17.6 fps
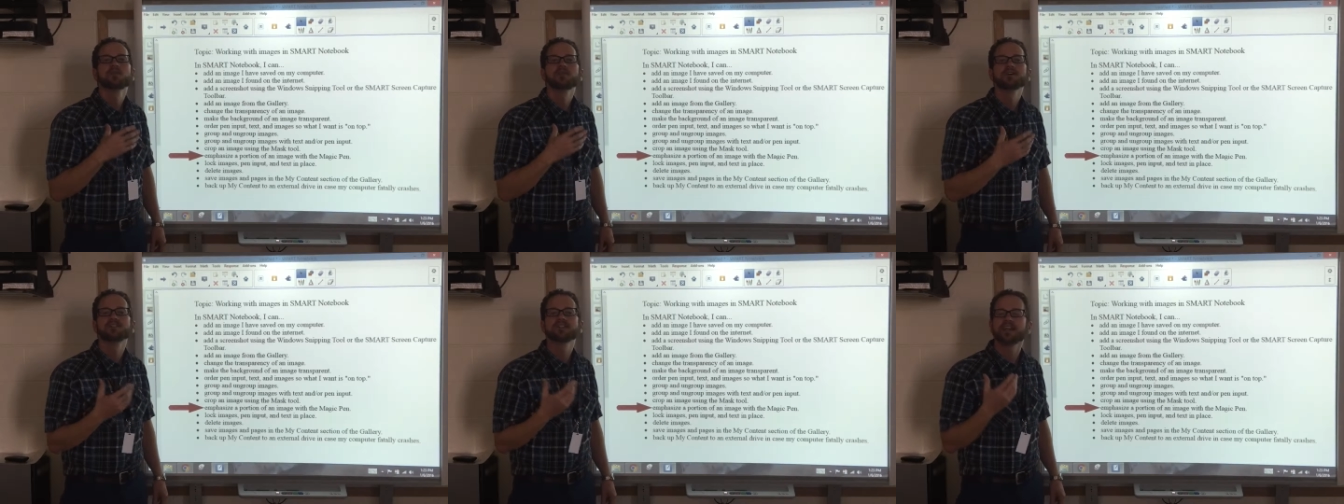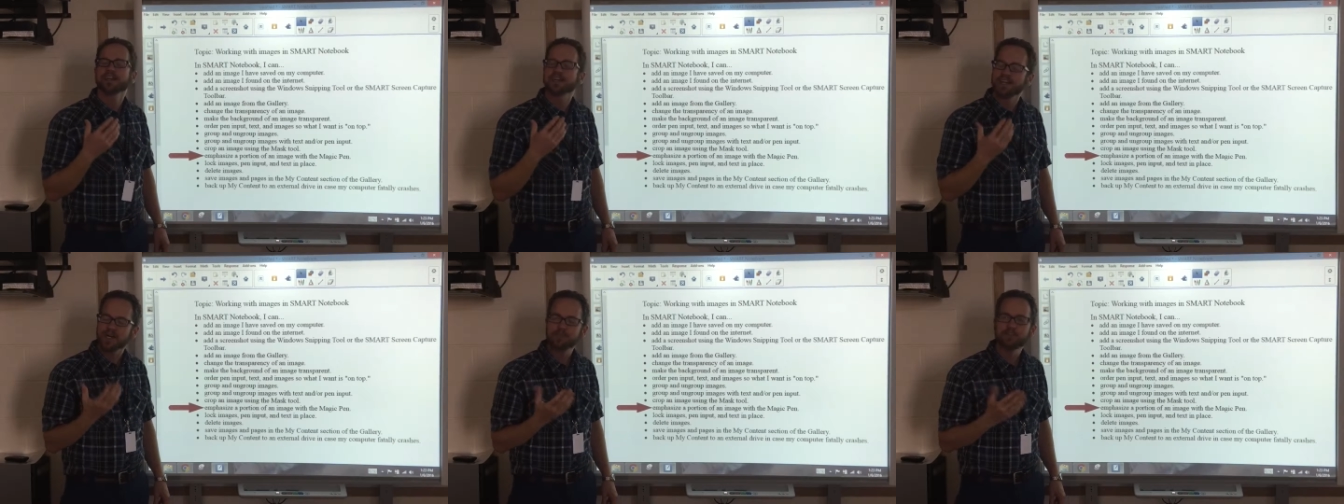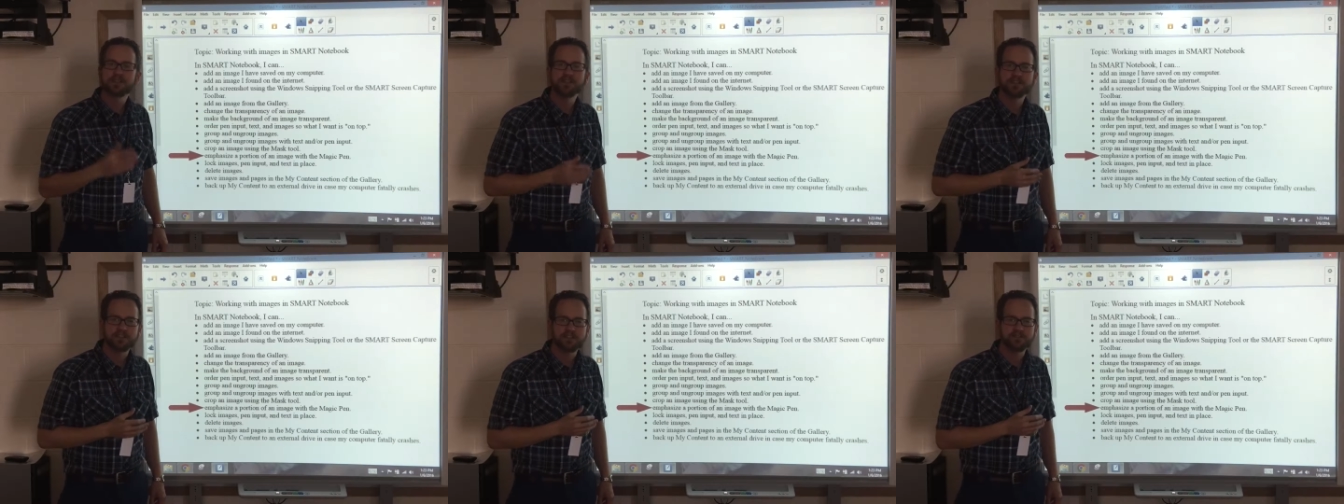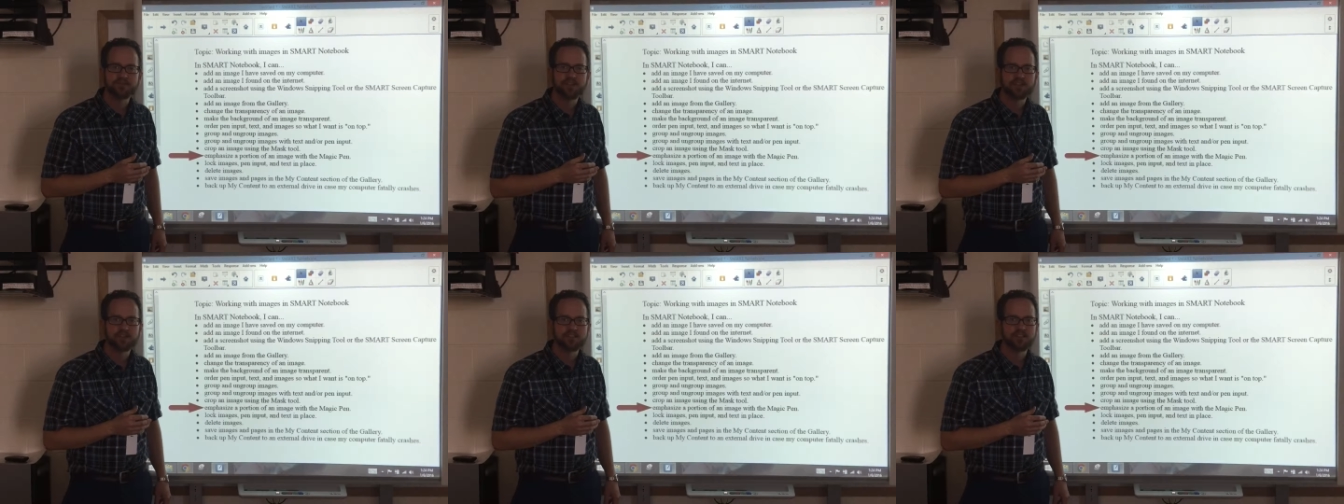Well, it's got a couple other
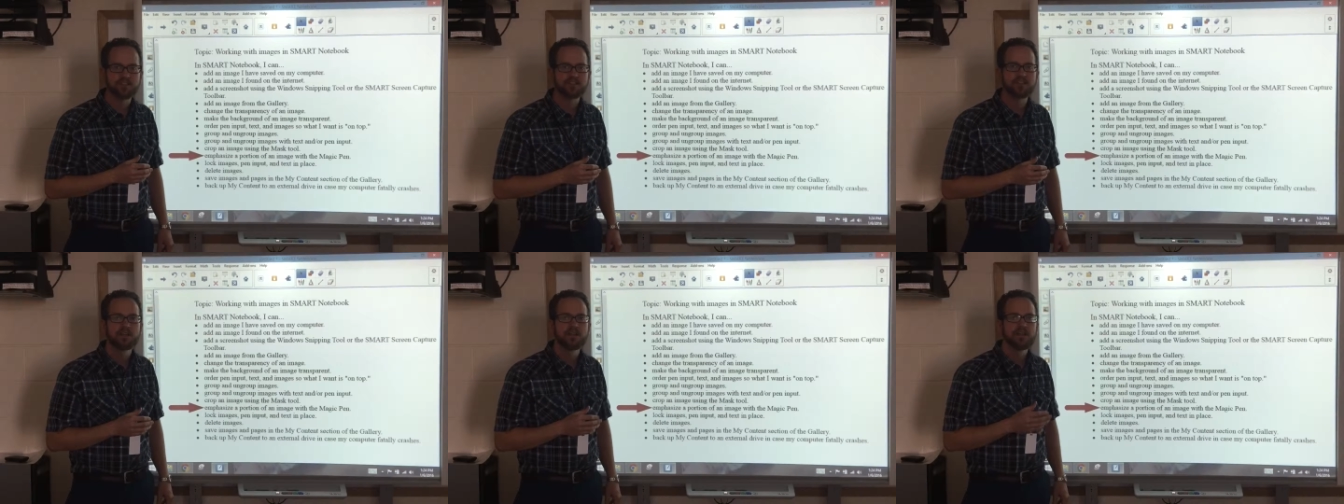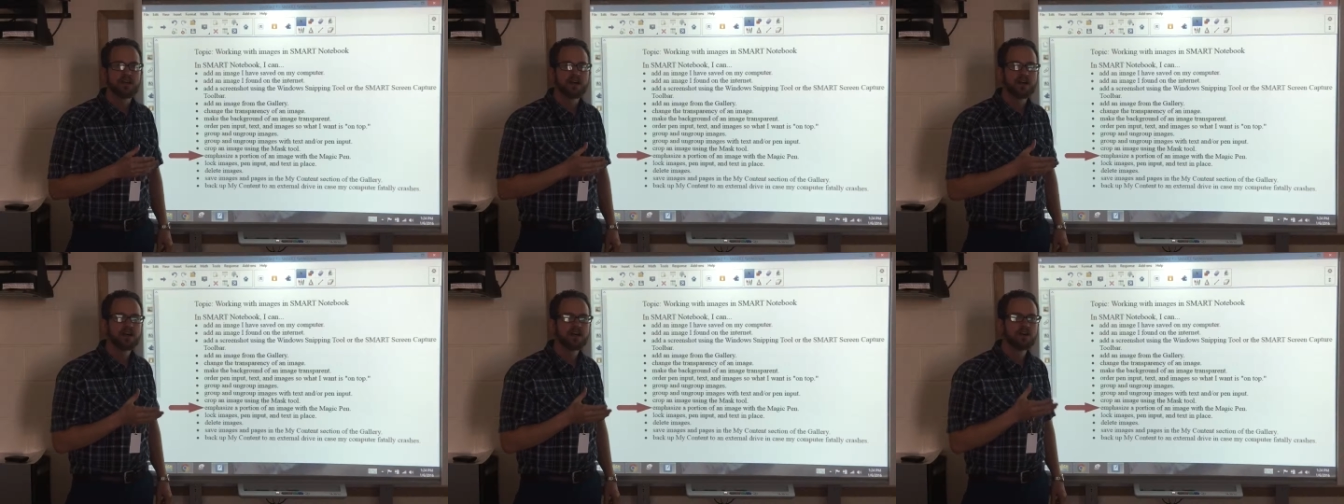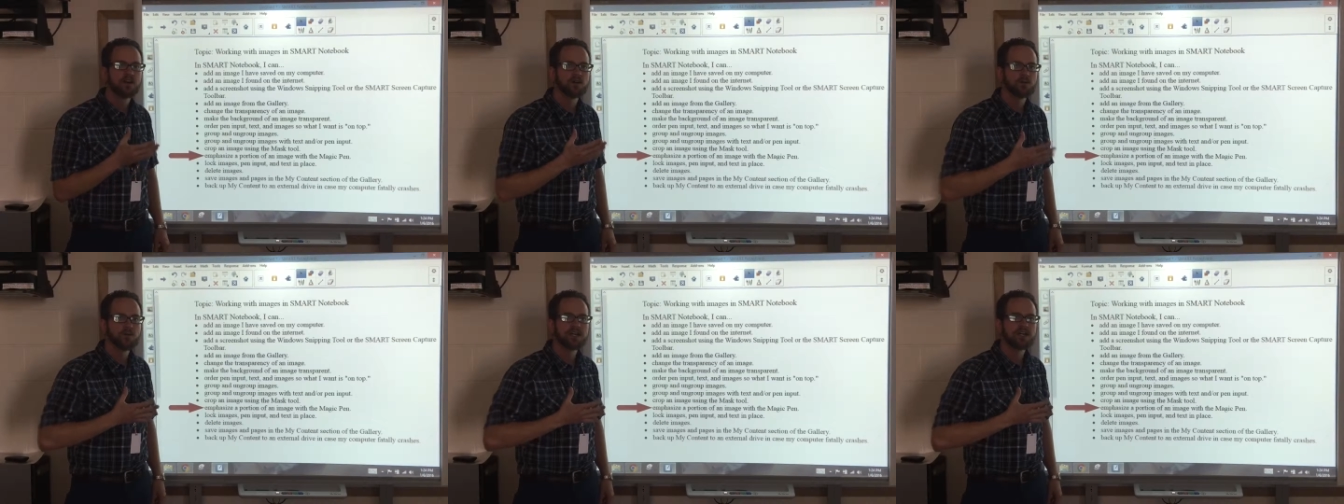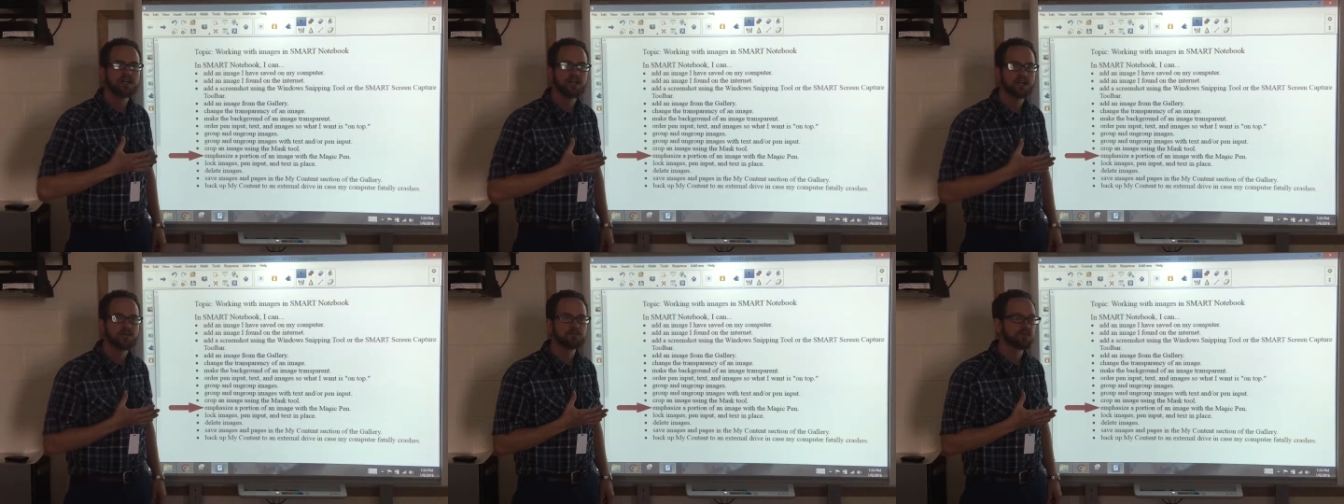functions when
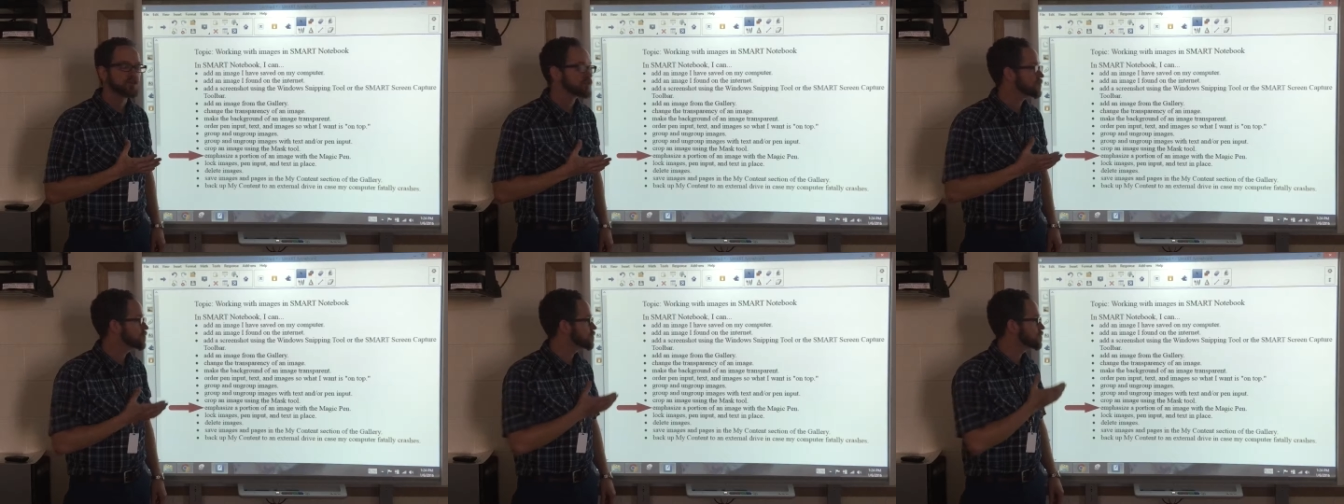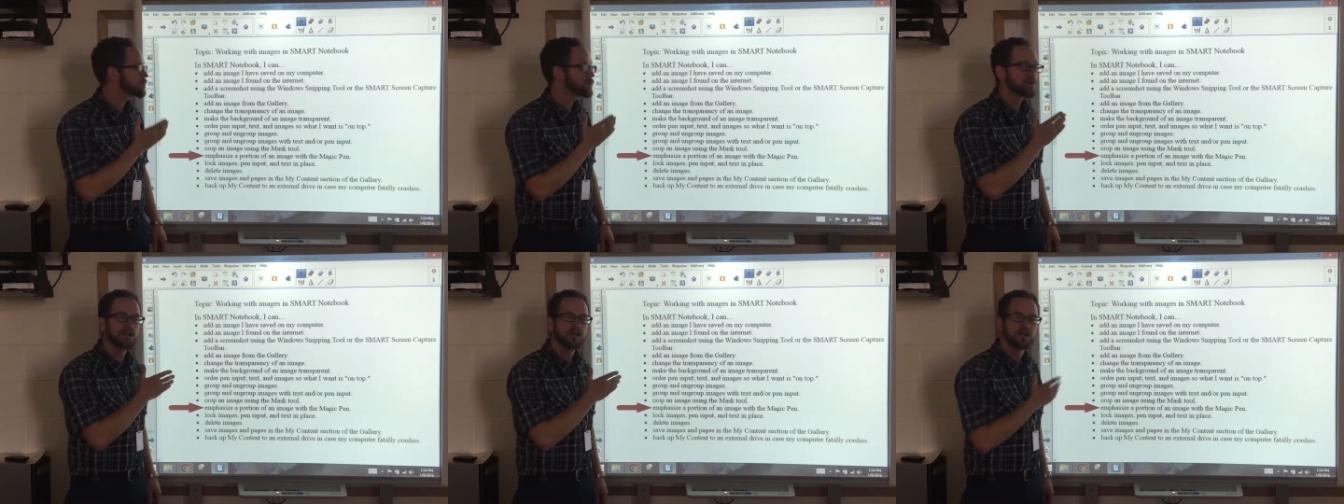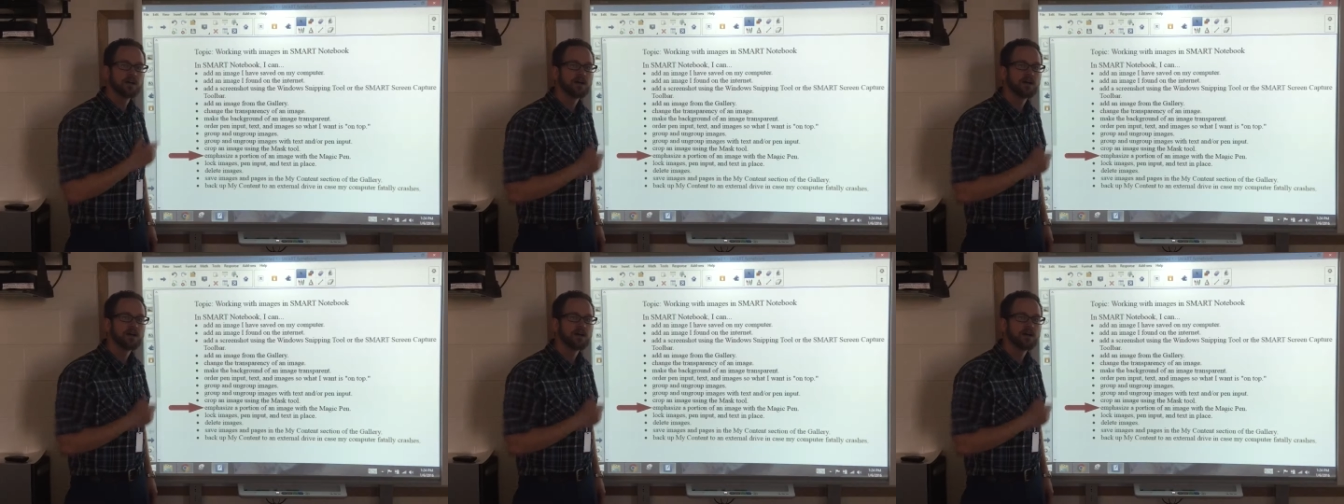it comes to